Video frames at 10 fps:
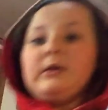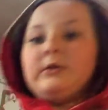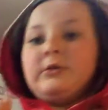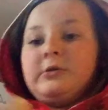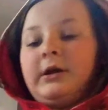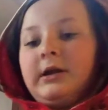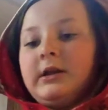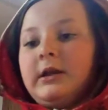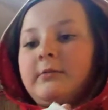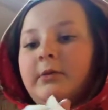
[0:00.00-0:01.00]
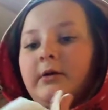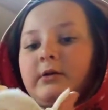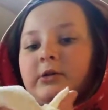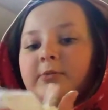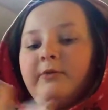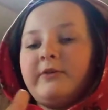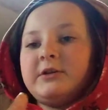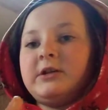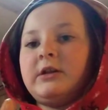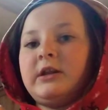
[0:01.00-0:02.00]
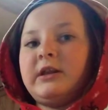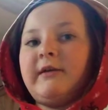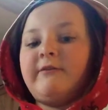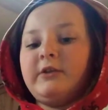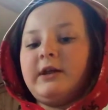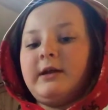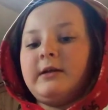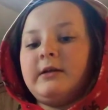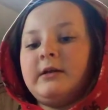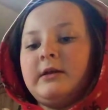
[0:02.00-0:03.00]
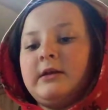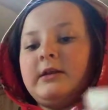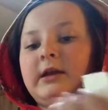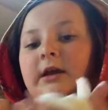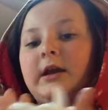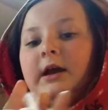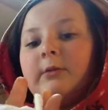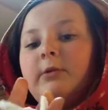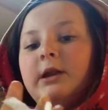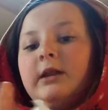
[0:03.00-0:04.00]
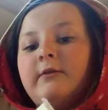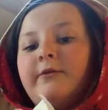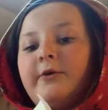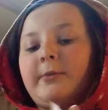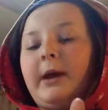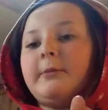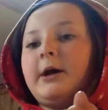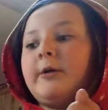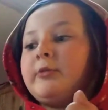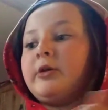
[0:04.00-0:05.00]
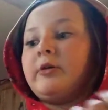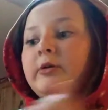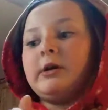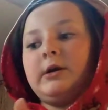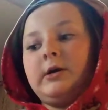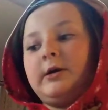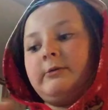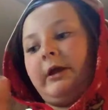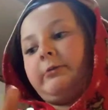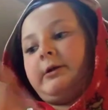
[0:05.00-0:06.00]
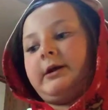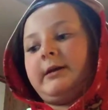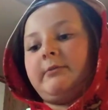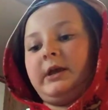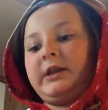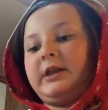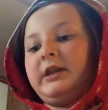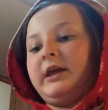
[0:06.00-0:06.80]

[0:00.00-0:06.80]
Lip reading: you do not need parent supervision except for the thing, and I'm waiting for my mom, so that's why I'm mixing